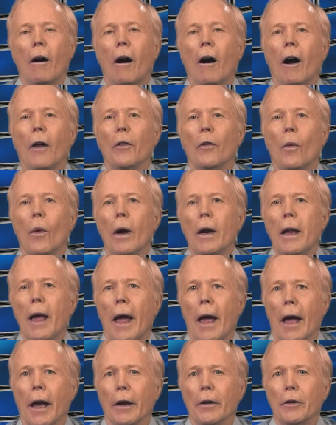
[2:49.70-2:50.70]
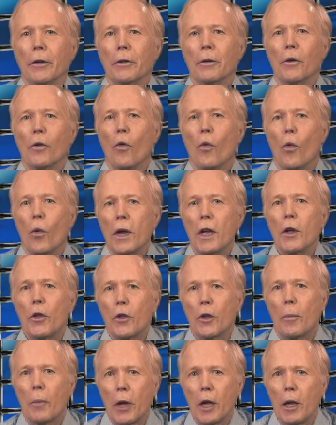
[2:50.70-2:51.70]
On the one hand, we
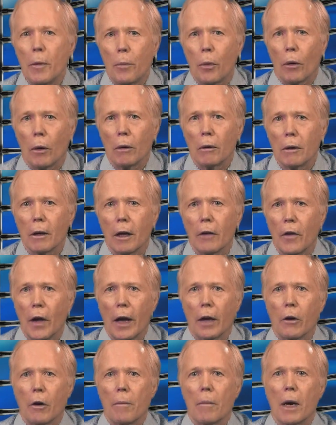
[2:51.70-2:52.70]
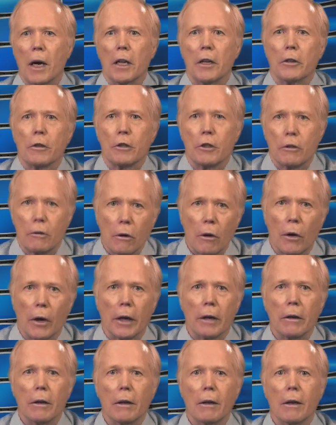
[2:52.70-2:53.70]
the people have had our money
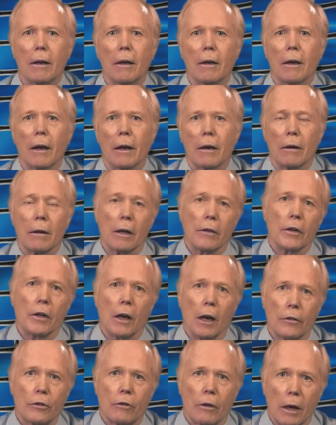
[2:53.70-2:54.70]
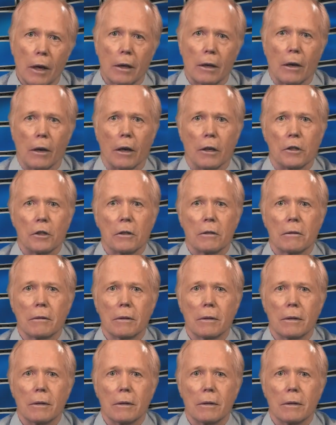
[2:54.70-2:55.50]
destroyed and are living off credit cards.